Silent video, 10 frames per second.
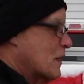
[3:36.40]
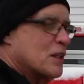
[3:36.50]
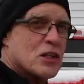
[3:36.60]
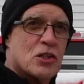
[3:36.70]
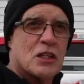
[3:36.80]

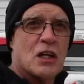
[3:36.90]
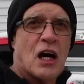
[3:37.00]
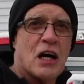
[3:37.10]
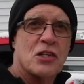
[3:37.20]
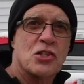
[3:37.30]
then the
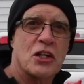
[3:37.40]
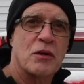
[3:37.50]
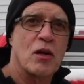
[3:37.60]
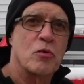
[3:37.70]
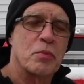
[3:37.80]
Honda
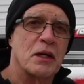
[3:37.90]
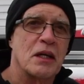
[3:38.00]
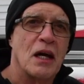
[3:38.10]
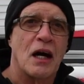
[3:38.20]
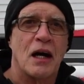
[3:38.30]
generator would
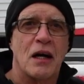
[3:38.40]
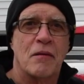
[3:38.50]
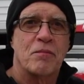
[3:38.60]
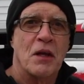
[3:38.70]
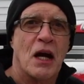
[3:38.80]
be
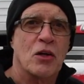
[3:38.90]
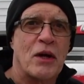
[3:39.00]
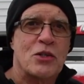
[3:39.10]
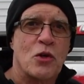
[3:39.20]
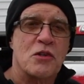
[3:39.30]
a
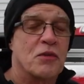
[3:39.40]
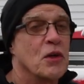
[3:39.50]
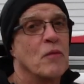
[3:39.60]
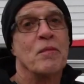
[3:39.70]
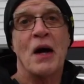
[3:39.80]
great choice for
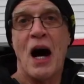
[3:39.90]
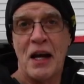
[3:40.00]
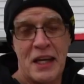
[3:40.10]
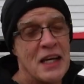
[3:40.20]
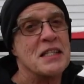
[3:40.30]
you.
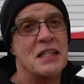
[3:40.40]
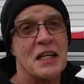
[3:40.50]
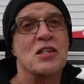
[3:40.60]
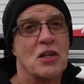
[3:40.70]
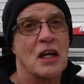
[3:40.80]
Yes, it
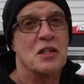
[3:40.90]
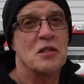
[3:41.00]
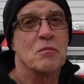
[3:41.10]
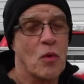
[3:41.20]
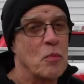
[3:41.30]
is.
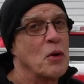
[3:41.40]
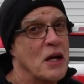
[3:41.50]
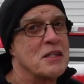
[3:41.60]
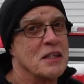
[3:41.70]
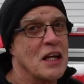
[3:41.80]
It's more
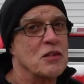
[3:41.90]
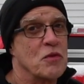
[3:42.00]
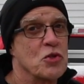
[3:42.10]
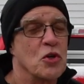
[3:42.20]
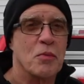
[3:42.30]
pricey, that's
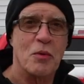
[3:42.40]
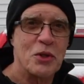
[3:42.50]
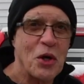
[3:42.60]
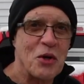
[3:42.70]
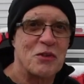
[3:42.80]
for sure. But
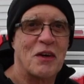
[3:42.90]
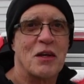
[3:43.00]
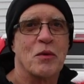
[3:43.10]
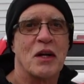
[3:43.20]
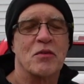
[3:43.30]
when you know, it's
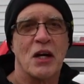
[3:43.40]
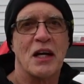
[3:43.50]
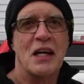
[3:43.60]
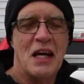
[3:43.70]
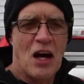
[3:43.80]
funny, whenever
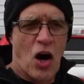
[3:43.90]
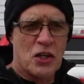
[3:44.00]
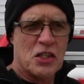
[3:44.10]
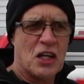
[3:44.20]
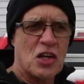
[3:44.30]
I,
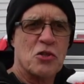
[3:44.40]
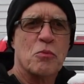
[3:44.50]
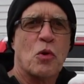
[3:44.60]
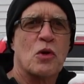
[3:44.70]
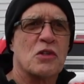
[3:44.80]
on
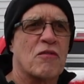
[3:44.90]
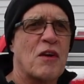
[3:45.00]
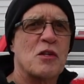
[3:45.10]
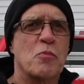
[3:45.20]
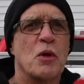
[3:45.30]
discussion boards, on
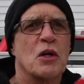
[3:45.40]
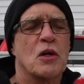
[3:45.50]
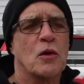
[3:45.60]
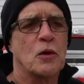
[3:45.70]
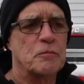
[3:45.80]

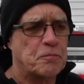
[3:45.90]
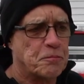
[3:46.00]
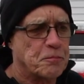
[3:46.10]
Facebook, or